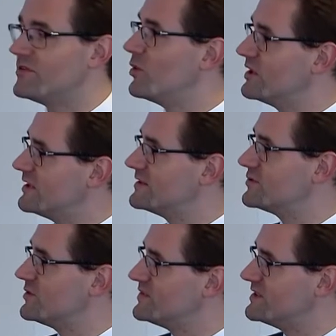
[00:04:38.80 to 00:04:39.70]
alpha-1
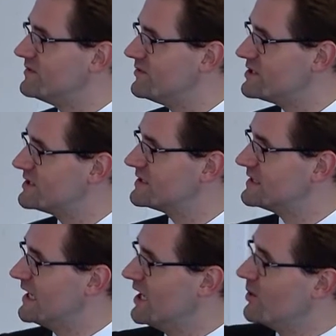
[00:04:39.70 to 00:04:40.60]
antitrypsin deficiency,